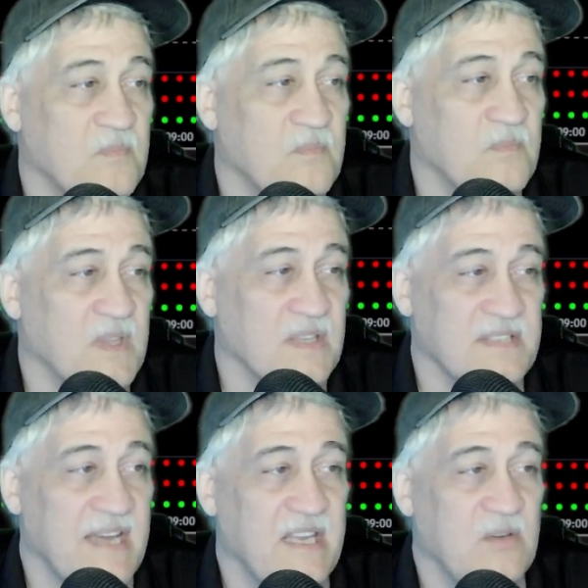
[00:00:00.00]
Because
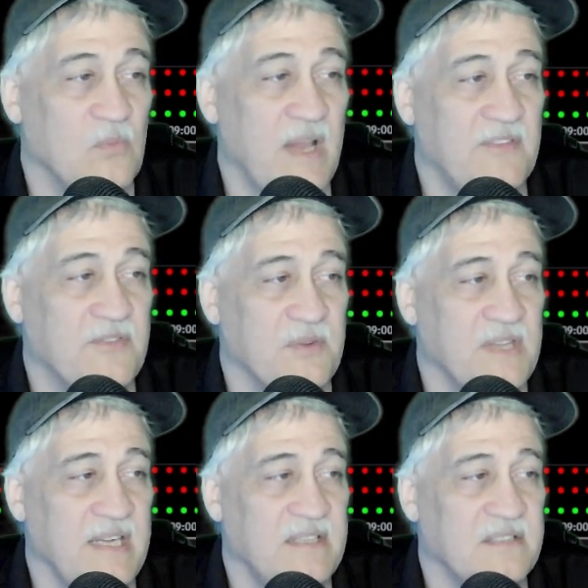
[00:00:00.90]
I didn't wait through
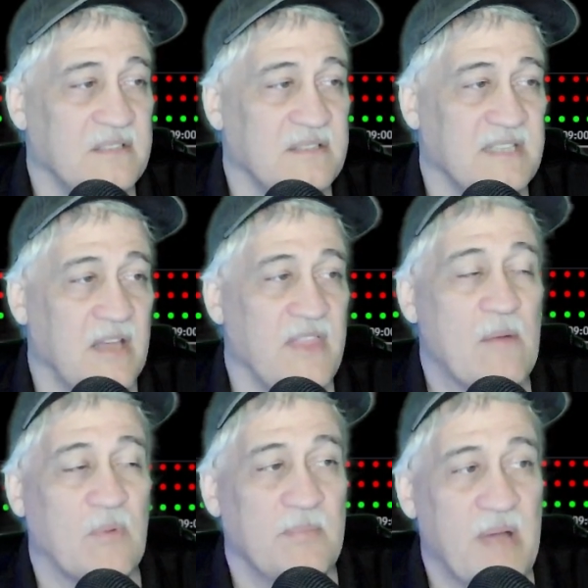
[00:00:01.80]
these. See how
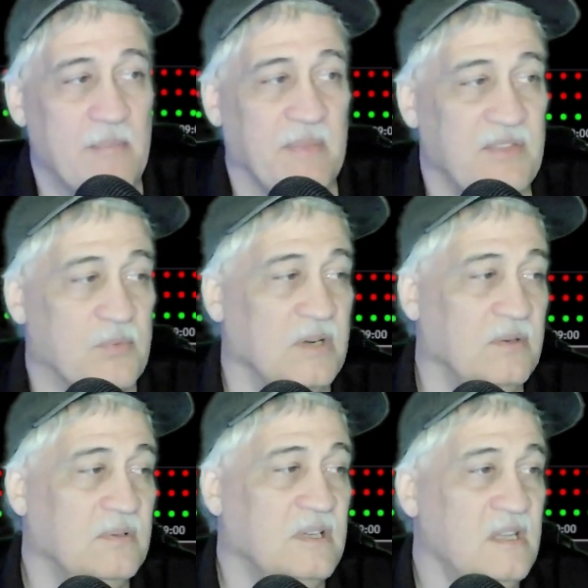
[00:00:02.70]
that one popped me
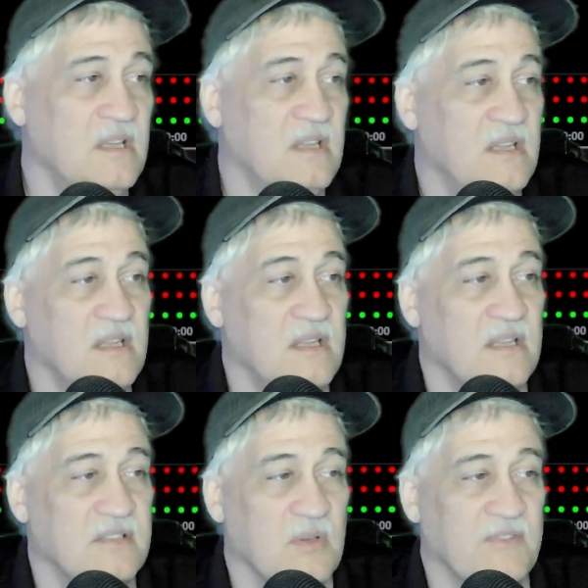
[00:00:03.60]
through?
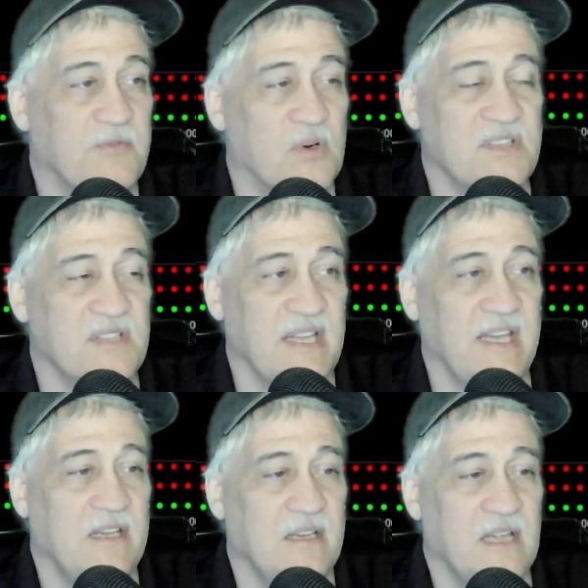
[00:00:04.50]
So
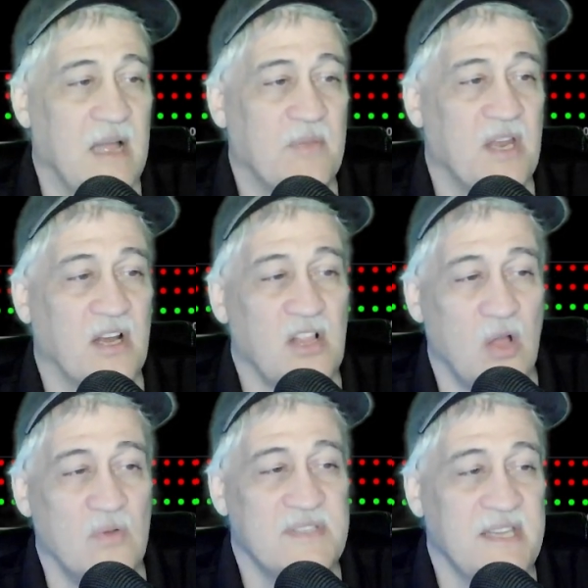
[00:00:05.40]
unfortunately, I'm going to
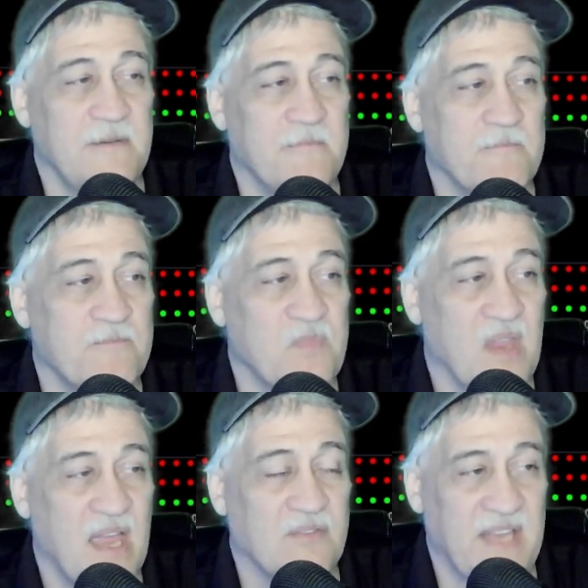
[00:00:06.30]
close it
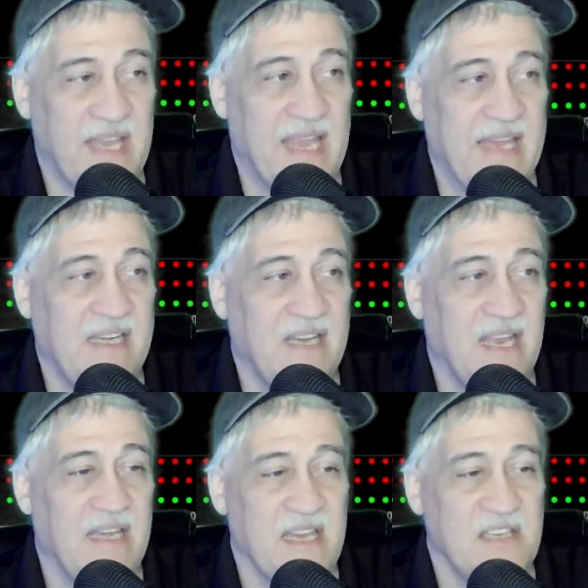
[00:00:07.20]
out the
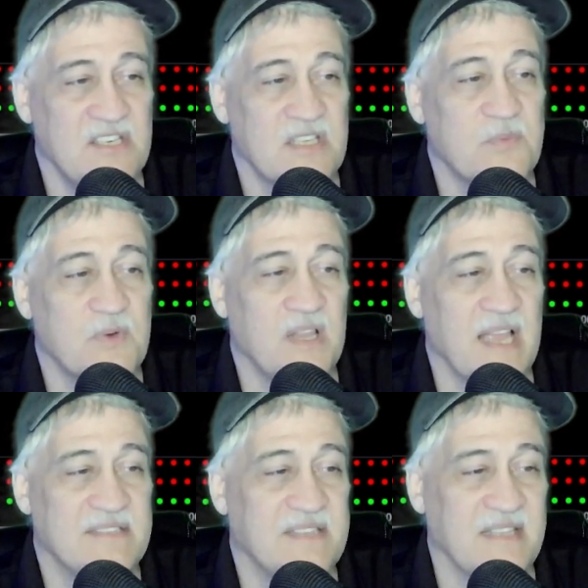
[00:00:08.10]
8 and just
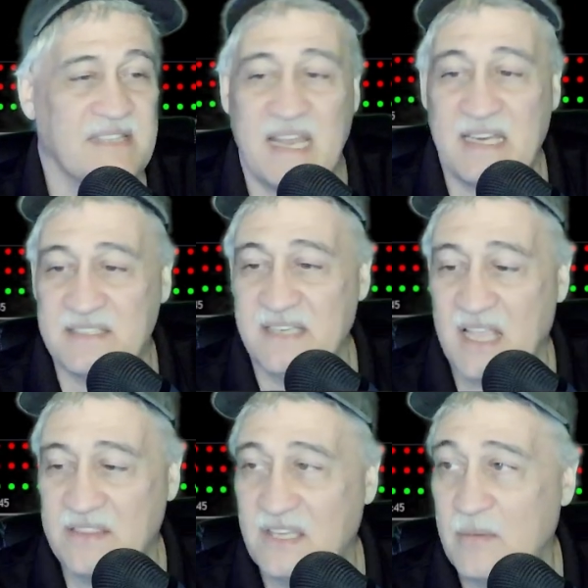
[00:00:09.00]
realize that that is
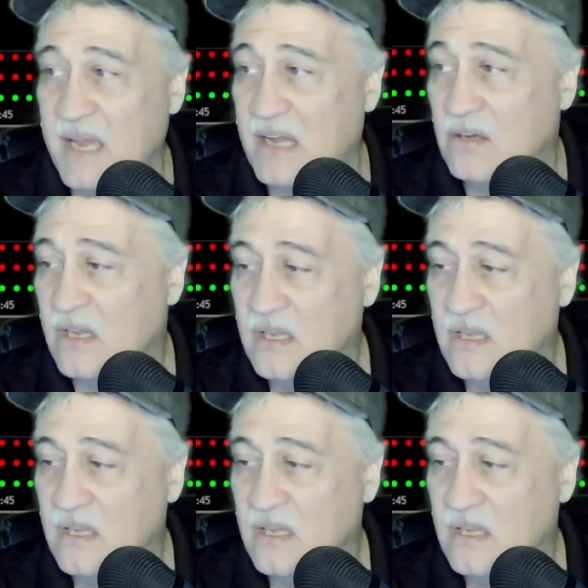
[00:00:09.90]
not the amount.